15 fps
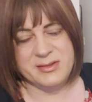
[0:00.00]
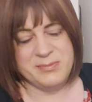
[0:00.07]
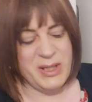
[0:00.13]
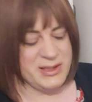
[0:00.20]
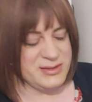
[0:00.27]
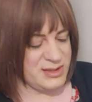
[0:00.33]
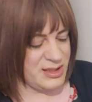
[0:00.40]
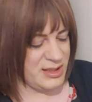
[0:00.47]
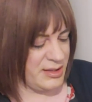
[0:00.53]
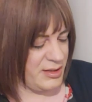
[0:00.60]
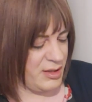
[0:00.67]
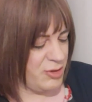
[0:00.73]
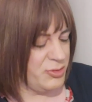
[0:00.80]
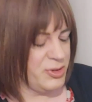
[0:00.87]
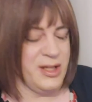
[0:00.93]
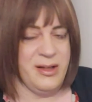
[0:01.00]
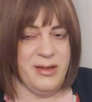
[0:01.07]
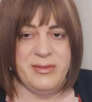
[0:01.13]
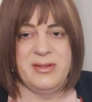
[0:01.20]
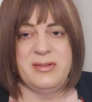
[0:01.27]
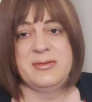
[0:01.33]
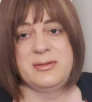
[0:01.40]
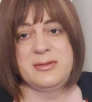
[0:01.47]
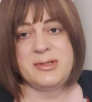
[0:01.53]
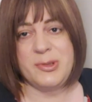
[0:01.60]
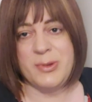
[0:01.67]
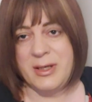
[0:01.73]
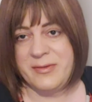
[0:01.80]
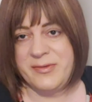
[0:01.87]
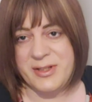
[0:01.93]
basically only
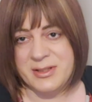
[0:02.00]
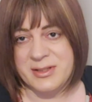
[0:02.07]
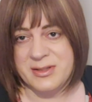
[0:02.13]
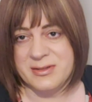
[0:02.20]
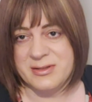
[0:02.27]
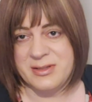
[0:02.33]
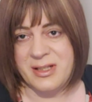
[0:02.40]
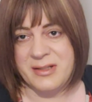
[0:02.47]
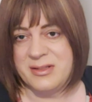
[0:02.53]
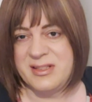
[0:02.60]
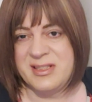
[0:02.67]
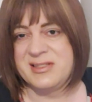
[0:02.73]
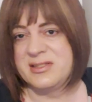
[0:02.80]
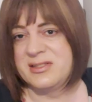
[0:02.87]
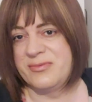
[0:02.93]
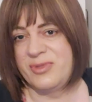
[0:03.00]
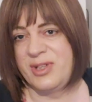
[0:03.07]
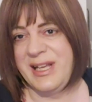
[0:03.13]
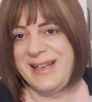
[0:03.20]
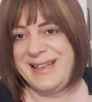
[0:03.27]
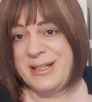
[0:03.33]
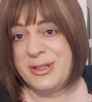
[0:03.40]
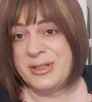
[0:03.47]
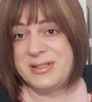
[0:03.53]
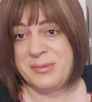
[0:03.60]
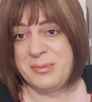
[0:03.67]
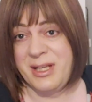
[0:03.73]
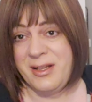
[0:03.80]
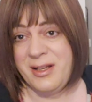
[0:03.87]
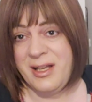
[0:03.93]
12 functions. So this isn't really any good to
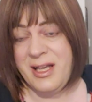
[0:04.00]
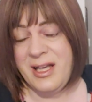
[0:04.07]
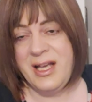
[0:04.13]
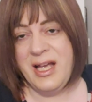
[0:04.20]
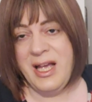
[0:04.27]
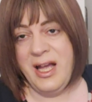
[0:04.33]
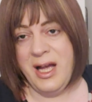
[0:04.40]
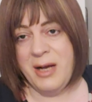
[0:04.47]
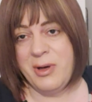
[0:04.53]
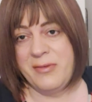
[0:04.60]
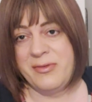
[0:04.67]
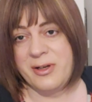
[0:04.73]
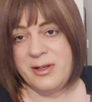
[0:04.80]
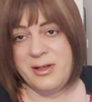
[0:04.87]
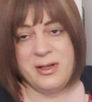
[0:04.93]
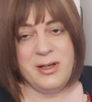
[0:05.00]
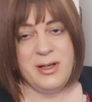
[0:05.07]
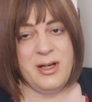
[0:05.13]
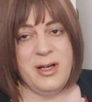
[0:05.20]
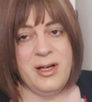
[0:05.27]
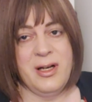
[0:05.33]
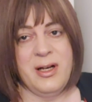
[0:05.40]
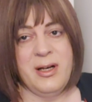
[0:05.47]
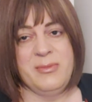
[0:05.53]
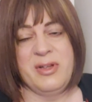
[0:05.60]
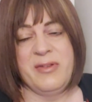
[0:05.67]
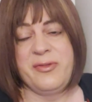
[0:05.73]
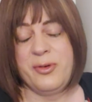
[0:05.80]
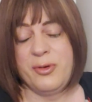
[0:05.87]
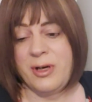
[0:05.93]
me. However, the
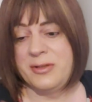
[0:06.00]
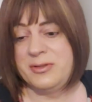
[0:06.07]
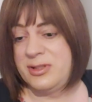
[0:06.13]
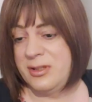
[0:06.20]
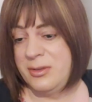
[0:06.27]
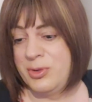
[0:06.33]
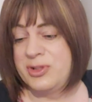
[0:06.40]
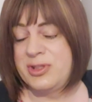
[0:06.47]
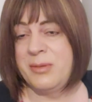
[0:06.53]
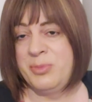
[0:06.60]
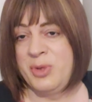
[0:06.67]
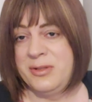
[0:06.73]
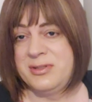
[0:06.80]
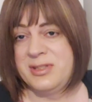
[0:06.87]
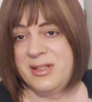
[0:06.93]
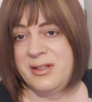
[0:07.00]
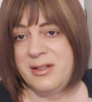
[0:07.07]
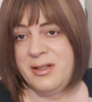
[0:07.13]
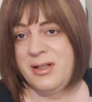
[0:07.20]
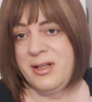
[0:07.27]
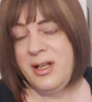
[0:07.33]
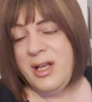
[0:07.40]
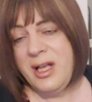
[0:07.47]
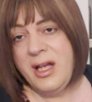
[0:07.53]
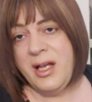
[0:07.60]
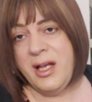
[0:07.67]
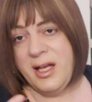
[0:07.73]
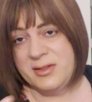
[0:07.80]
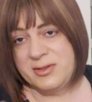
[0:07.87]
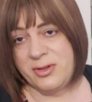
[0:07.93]
402, which I'm using,
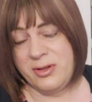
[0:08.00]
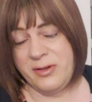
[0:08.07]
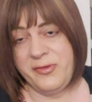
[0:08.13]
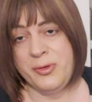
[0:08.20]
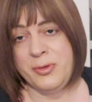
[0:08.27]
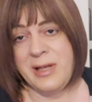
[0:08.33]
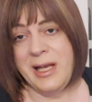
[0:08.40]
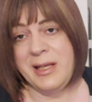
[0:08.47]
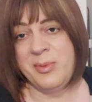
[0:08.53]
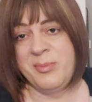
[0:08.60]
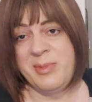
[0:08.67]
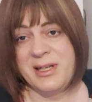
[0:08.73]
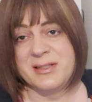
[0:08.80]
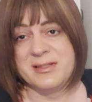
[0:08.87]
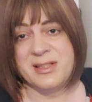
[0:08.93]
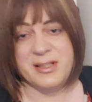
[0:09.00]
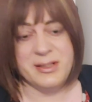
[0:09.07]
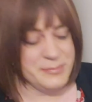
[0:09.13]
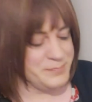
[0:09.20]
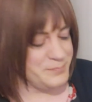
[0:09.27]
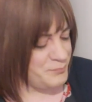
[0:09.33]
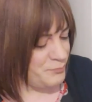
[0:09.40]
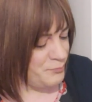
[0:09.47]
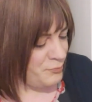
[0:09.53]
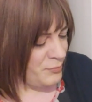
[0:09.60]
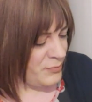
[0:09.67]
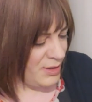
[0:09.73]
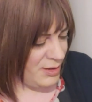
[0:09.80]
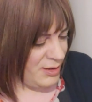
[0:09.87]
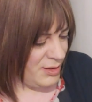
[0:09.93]
has got the full capability.
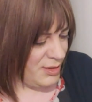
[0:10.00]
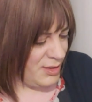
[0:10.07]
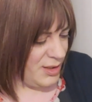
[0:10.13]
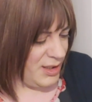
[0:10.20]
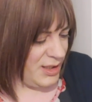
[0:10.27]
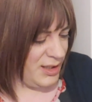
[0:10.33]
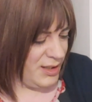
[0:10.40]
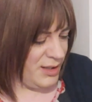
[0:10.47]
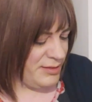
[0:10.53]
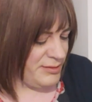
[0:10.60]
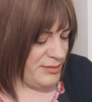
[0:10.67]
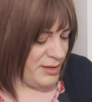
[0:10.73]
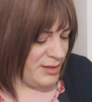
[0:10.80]
And